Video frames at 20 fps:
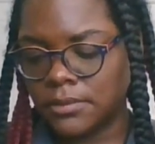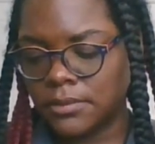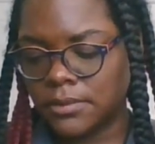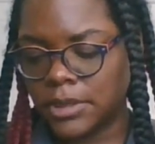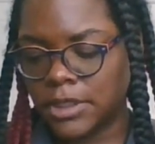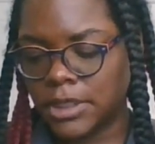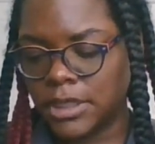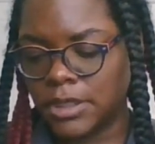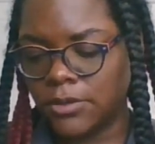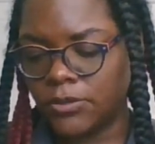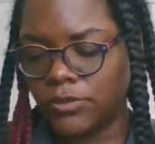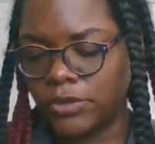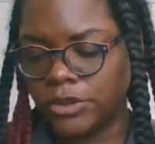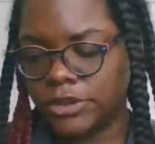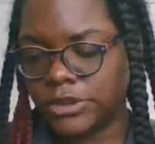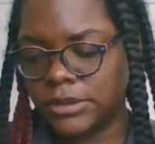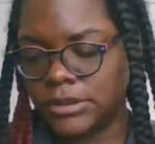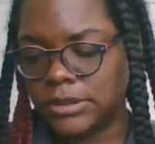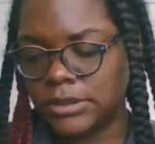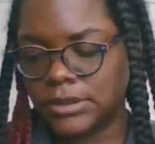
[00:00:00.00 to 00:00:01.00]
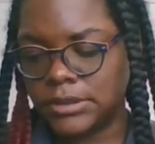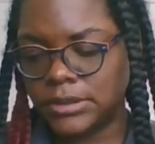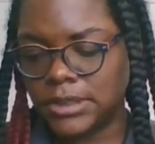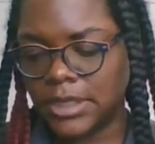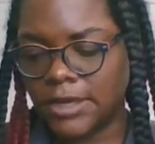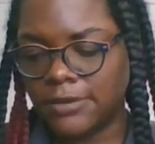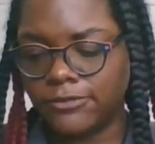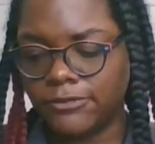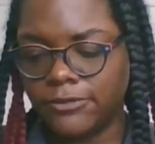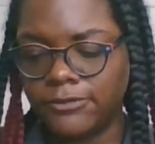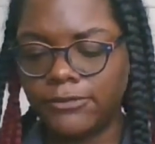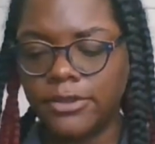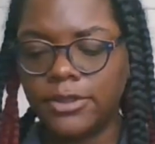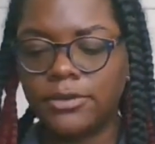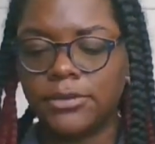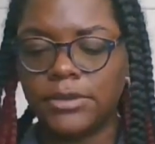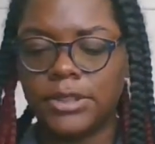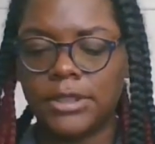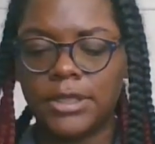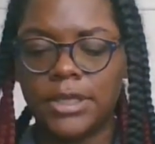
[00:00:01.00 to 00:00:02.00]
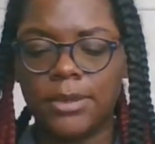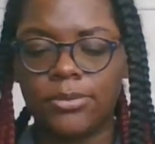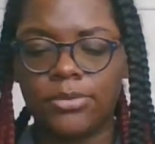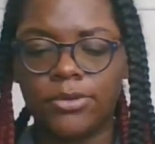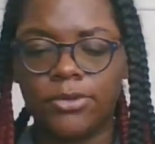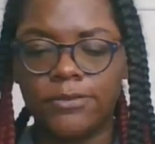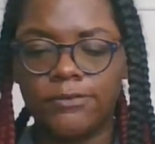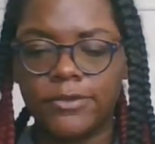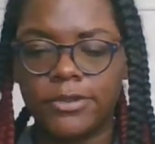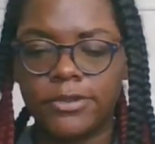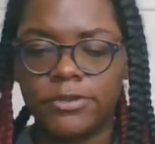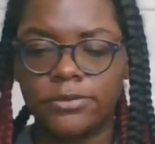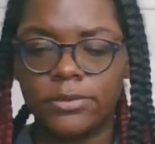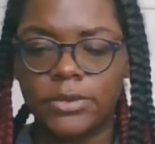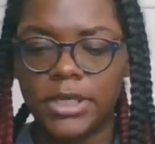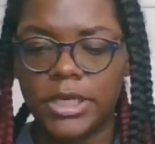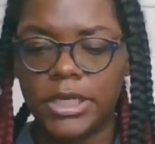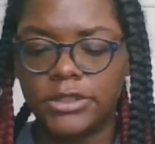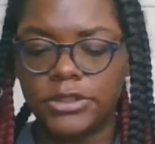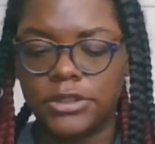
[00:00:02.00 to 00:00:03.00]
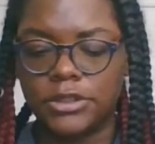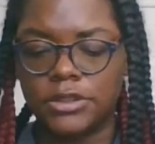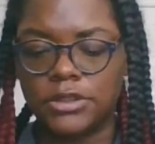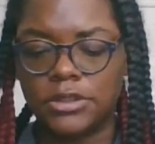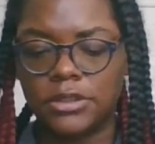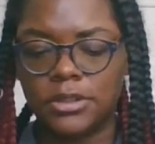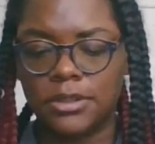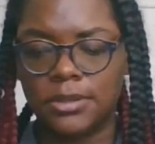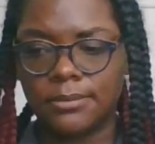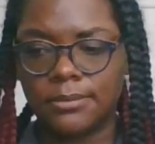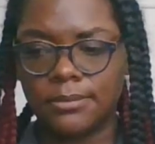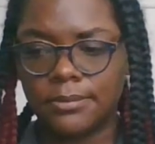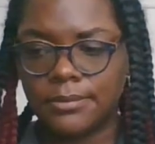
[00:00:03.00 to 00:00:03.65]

Yeah, wishes is not fulfilled in that previous relationship.